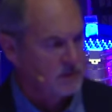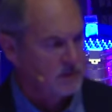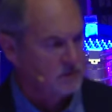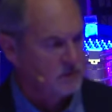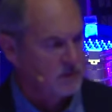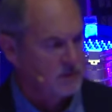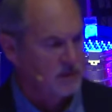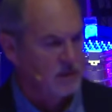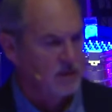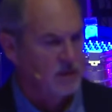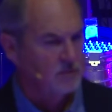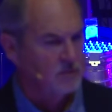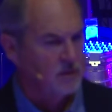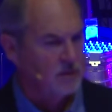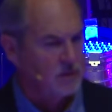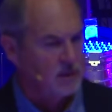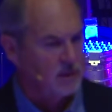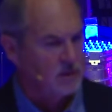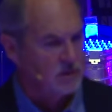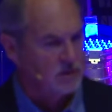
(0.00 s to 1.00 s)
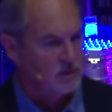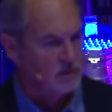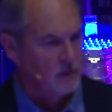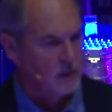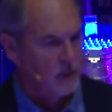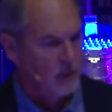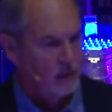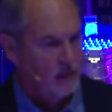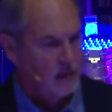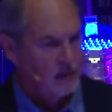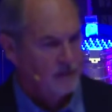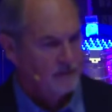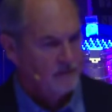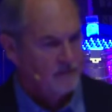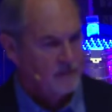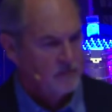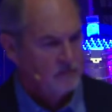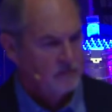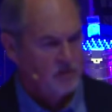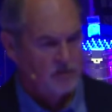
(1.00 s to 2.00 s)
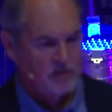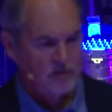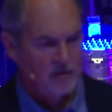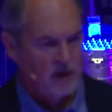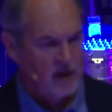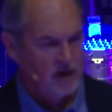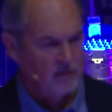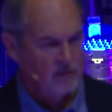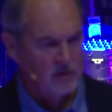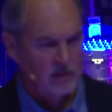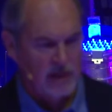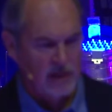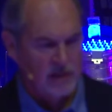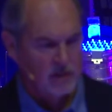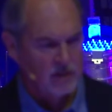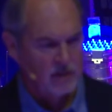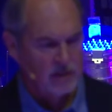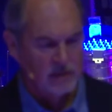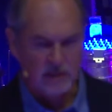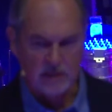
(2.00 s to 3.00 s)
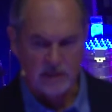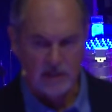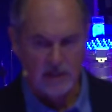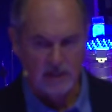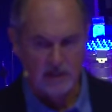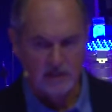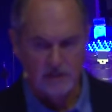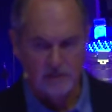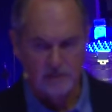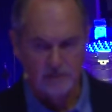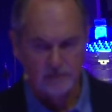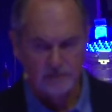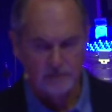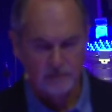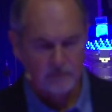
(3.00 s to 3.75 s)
us and we see the potential. But revival actually starts